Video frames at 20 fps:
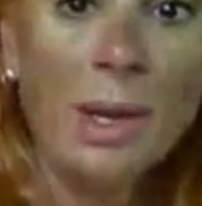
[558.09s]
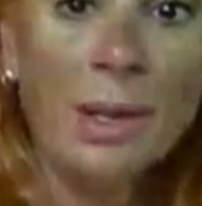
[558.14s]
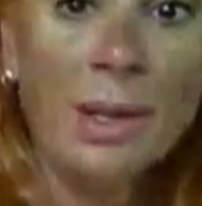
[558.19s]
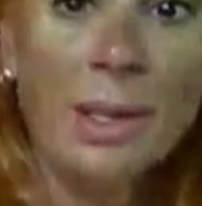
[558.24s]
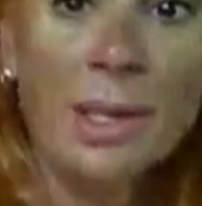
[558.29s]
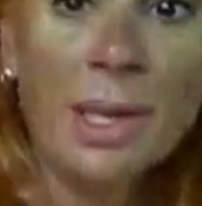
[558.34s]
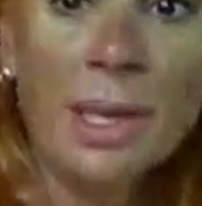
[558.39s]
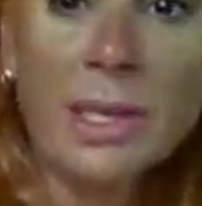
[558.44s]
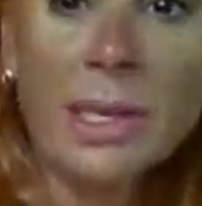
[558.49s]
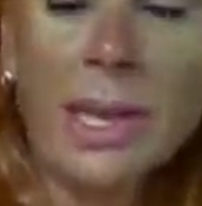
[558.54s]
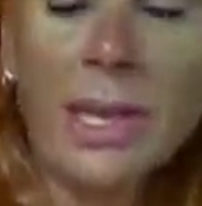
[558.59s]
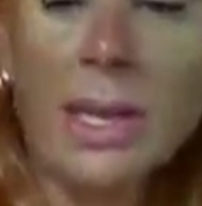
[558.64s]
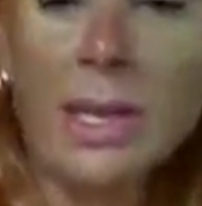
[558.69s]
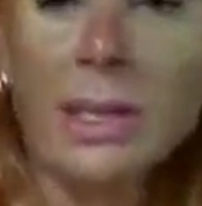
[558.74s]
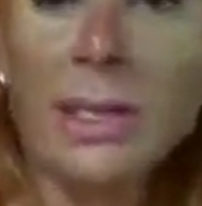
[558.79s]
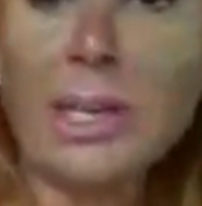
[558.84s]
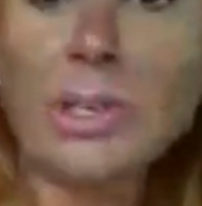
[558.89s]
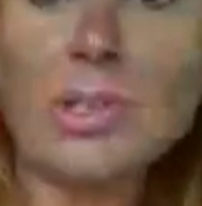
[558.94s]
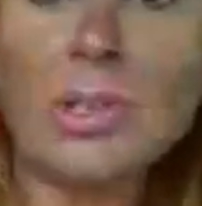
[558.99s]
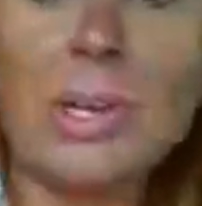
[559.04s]
This has like
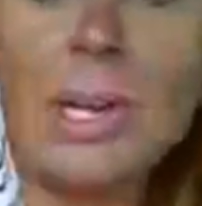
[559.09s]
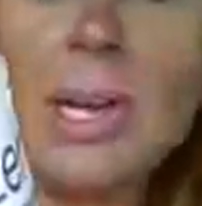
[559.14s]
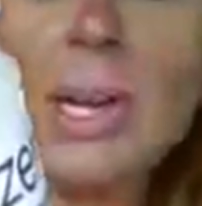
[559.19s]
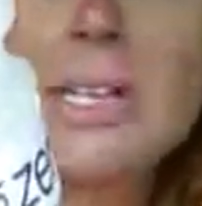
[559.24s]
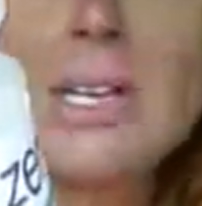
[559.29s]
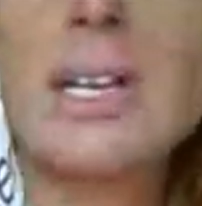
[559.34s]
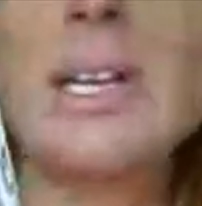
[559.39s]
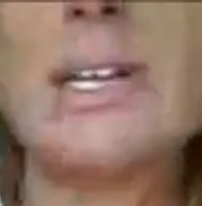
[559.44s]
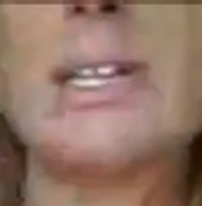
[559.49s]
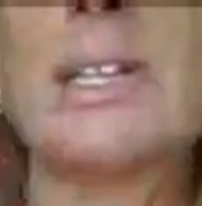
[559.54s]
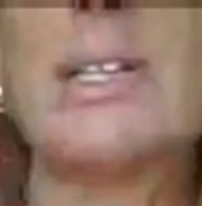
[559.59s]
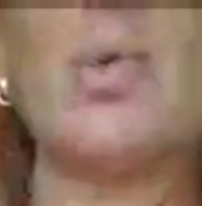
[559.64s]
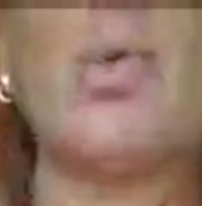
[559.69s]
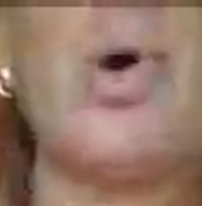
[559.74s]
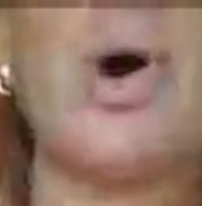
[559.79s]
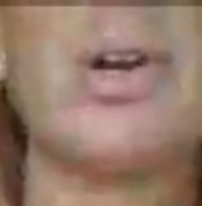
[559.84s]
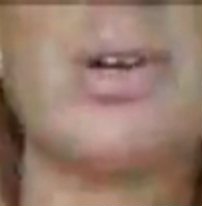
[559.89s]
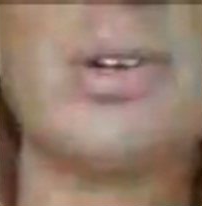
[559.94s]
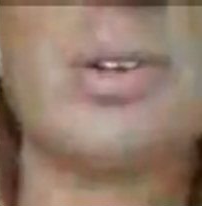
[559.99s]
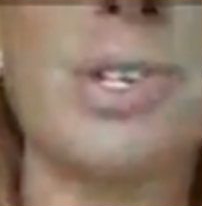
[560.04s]
electrolytes. I like the
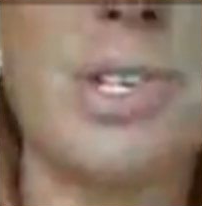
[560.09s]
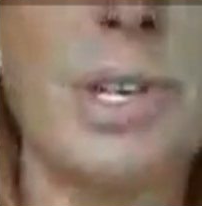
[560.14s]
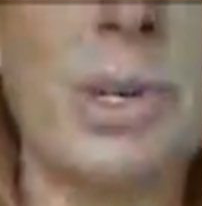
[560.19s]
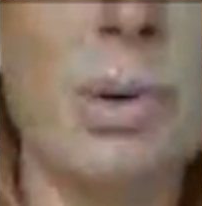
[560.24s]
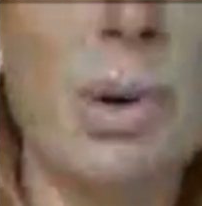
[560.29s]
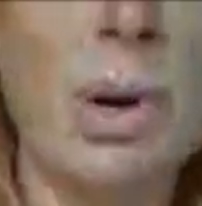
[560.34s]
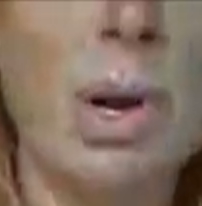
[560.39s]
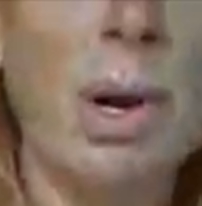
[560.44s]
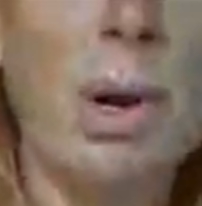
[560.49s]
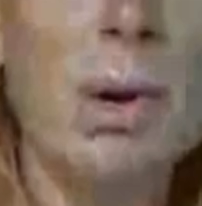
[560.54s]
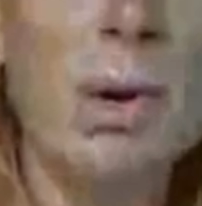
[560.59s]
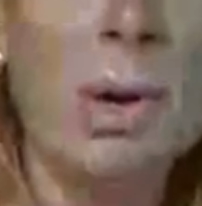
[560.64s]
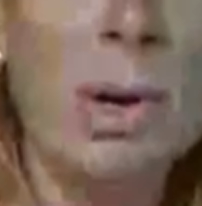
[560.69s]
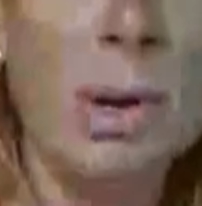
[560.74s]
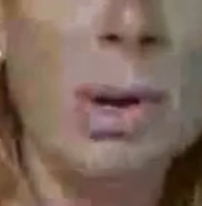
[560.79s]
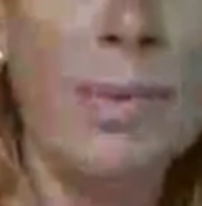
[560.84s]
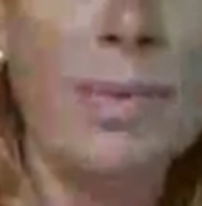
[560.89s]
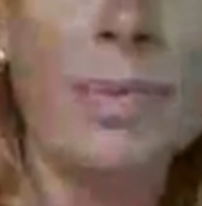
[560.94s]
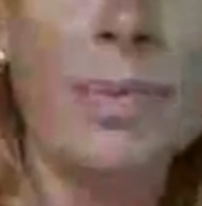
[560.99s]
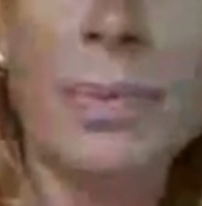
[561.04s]
water zero,
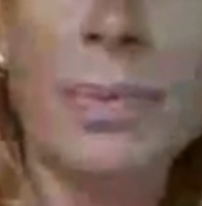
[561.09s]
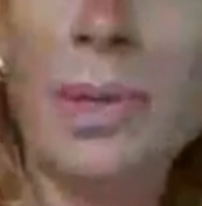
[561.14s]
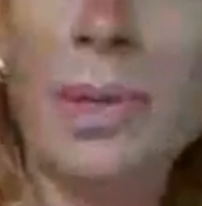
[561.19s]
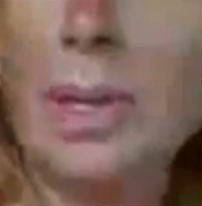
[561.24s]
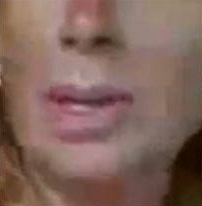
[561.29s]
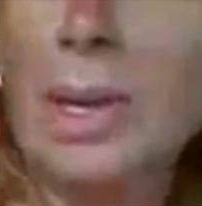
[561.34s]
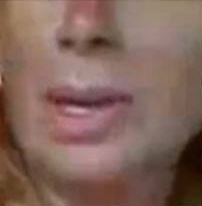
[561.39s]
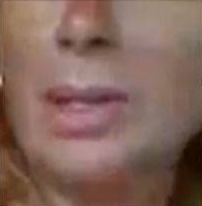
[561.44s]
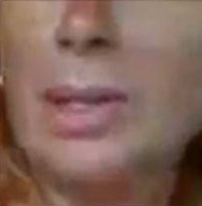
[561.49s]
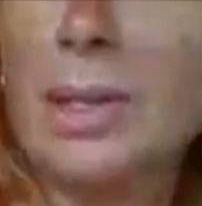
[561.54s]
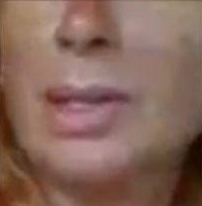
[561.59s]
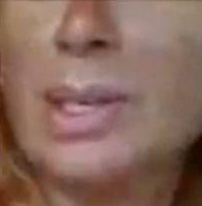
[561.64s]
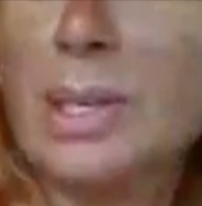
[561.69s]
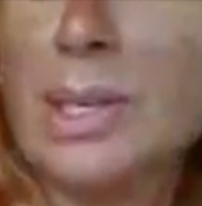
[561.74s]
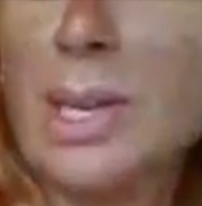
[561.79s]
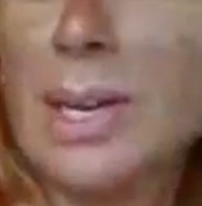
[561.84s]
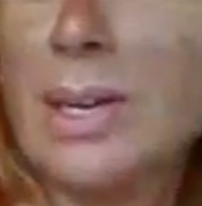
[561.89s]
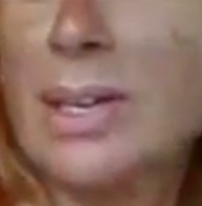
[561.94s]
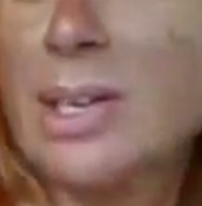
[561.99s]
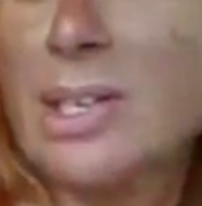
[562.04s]
and this
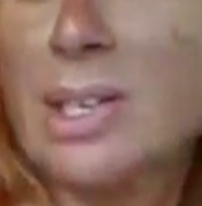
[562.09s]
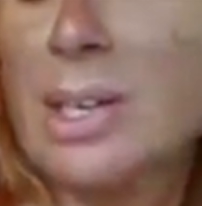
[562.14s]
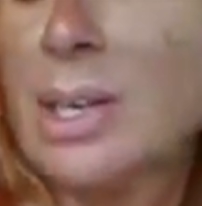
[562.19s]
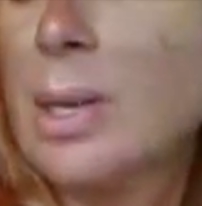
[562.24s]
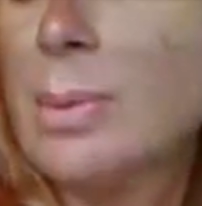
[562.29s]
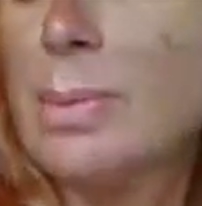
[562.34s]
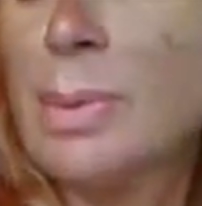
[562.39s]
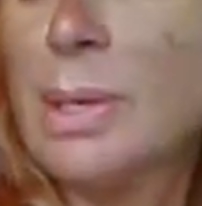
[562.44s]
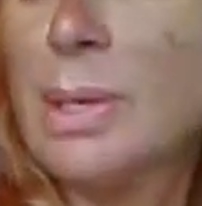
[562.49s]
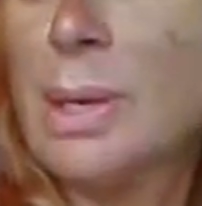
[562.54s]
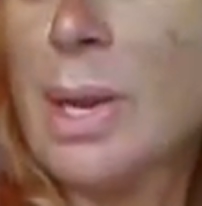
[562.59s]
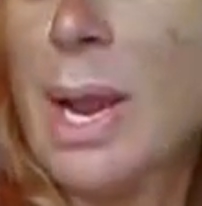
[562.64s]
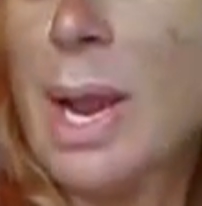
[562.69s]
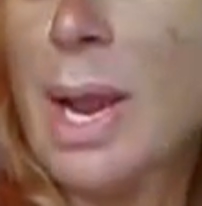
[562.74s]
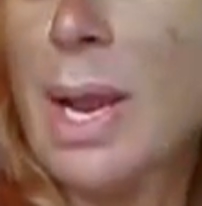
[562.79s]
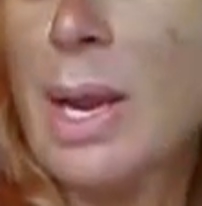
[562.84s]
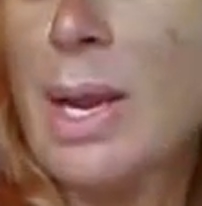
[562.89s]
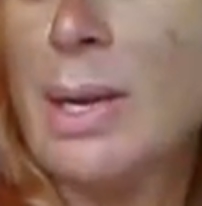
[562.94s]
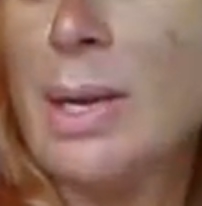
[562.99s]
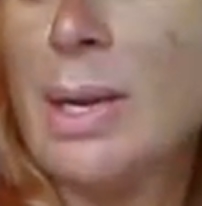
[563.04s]
is like just
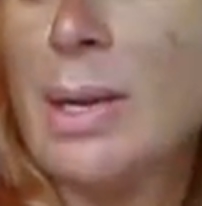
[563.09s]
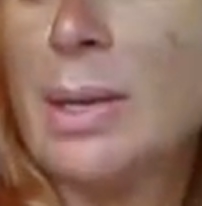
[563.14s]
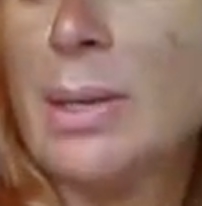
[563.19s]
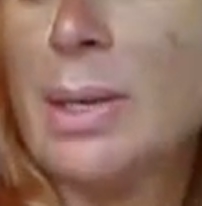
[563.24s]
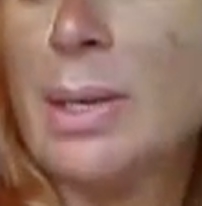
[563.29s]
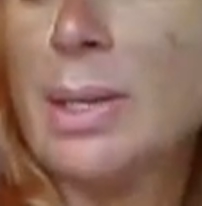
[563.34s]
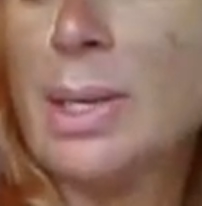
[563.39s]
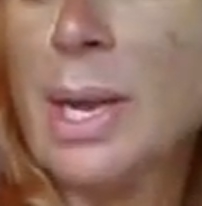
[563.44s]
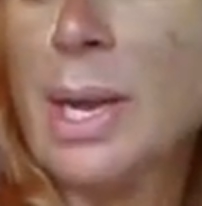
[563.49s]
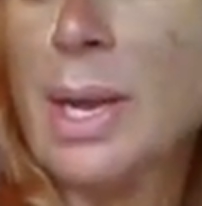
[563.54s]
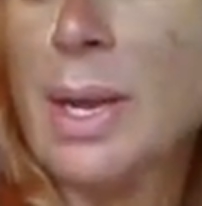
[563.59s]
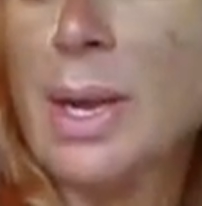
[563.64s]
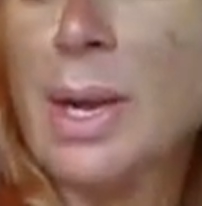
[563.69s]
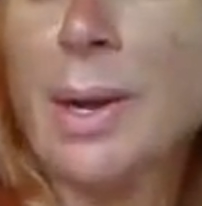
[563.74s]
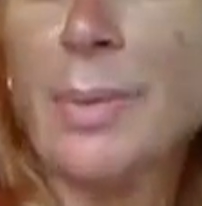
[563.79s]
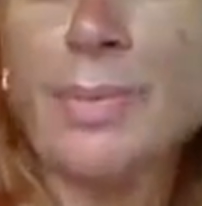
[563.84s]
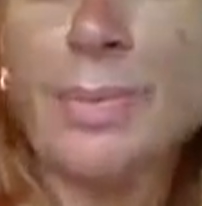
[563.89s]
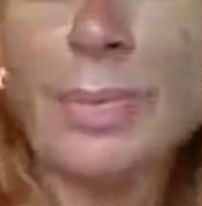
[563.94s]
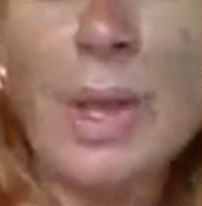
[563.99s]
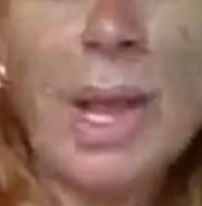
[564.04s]
lemonade, and it's like
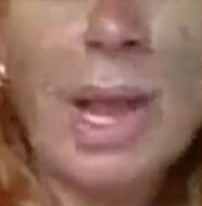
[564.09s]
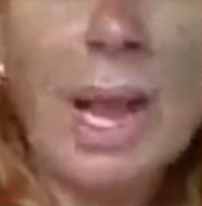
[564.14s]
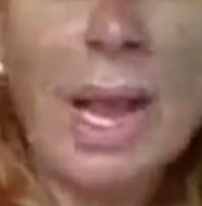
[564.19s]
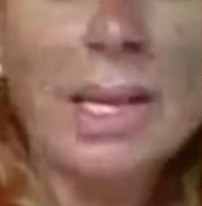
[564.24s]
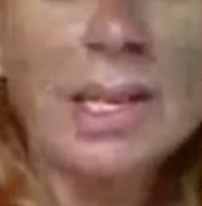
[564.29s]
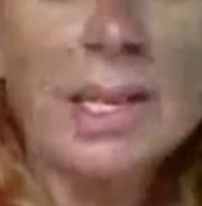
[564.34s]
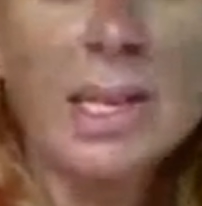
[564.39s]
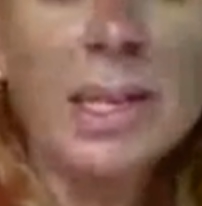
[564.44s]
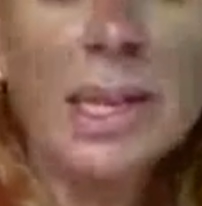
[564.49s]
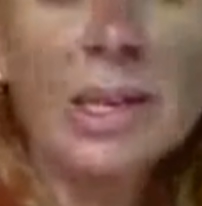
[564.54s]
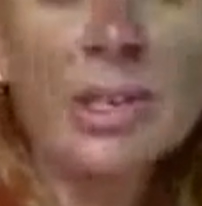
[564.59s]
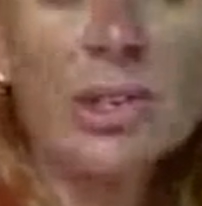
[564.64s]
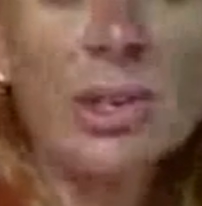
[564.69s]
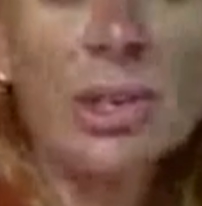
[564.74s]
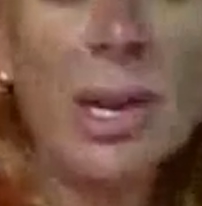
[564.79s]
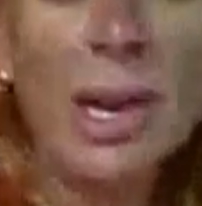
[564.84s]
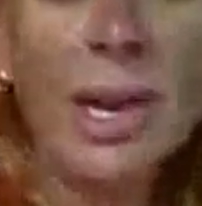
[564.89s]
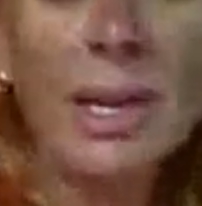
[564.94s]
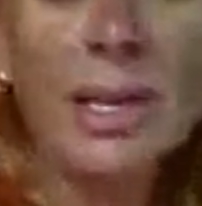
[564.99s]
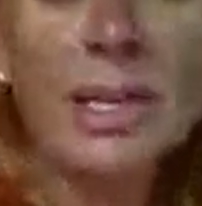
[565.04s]
has
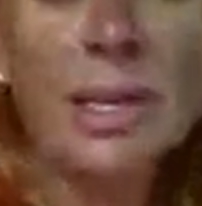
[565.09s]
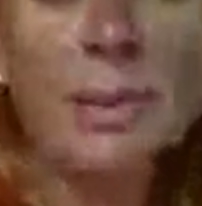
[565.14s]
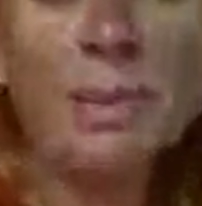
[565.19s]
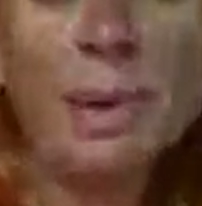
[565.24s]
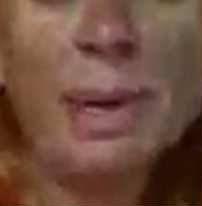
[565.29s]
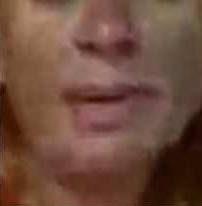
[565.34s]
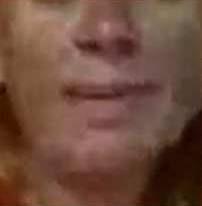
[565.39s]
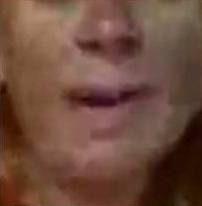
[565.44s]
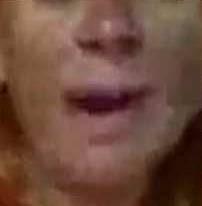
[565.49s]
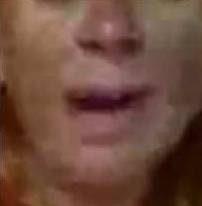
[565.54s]
electrolytes and B